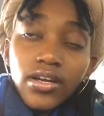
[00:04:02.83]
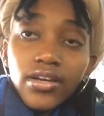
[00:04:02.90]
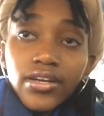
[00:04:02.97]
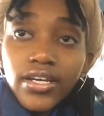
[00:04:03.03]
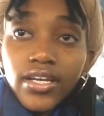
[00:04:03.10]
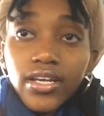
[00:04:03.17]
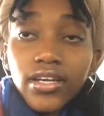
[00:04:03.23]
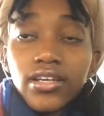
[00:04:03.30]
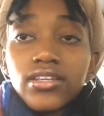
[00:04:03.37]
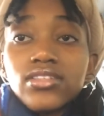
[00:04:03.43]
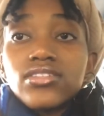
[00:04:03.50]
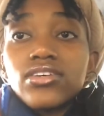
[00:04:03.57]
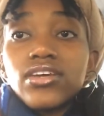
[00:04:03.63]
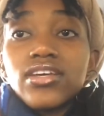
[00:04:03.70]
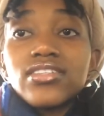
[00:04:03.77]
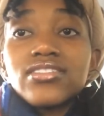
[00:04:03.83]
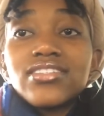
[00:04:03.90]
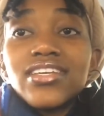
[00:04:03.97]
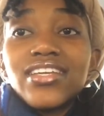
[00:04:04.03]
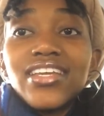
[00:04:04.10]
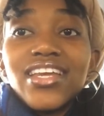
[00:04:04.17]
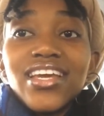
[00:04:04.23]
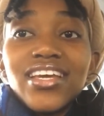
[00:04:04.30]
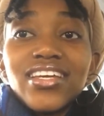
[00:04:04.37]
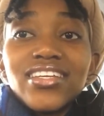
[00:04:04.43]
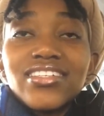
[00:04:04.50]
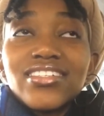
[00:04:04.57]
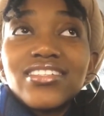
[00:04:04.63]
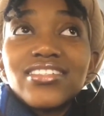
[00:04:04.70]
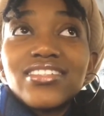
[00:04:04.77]
Alright guys, so it's the
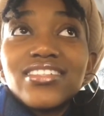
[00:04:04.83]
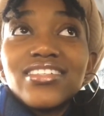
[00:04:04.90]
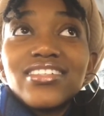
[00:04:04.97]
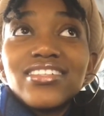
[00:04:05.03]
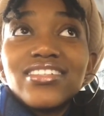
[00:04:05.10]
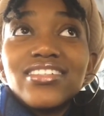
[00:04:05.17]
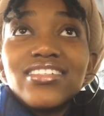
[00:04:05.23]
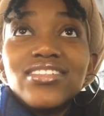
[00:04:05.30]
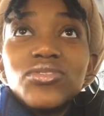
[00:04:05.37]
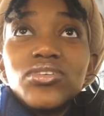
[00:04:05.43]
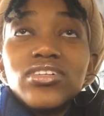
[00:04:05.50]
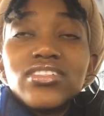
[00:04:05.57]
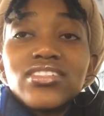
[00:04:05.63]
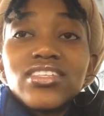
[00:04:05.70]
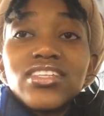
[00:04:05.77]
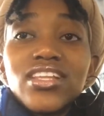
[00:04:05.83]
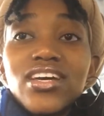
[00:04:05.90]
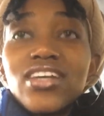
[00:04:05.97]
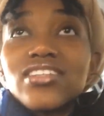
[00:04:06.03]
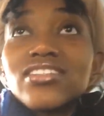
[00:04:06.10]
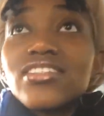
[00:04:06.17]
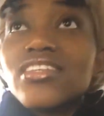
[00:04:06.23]
next, well, it's the last